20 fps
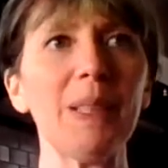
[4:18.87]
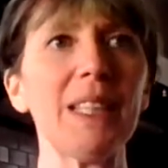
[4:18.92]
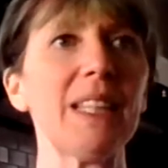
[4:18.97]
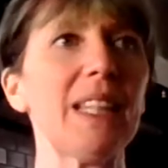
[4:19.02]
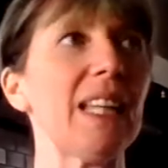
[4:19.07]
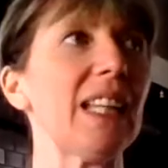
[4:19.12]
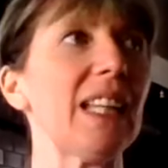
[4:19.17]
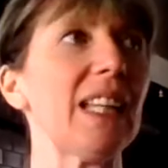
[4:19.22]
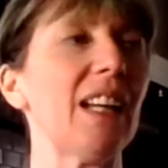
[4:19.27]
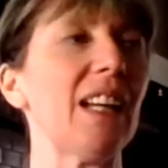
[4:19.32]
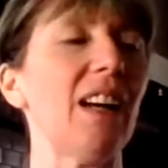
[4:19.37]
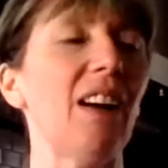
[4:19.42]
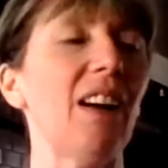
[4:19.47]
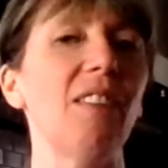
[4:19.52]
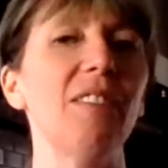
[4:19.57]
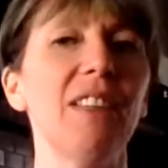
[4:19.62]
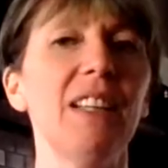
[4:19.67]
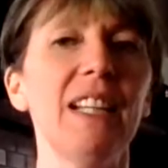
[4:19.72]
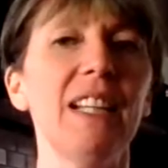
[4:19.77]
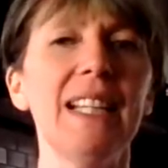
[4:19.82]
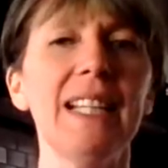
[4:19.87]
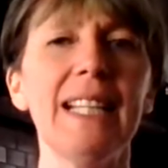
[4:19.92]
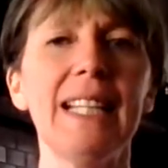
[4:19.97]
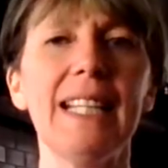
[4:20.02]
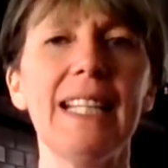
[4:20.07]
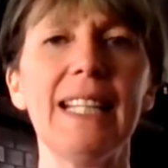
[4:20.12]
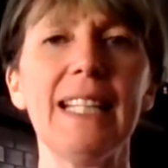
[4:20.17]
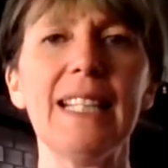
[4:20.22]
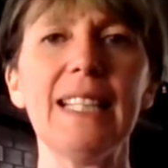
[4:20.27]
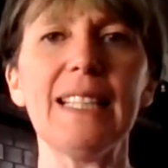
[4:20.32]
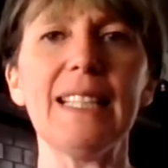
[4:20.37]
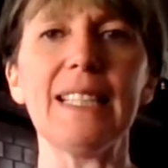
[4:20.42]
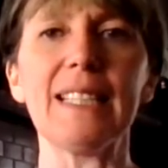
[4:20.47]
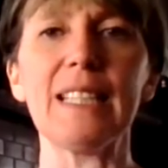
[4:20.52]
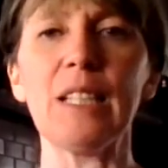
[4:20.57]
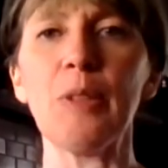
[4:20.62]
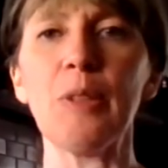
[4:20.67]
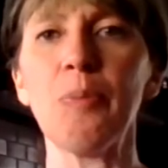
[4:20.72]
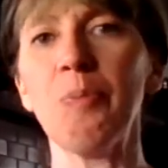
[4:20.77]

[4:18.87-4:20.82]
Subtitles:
think of is,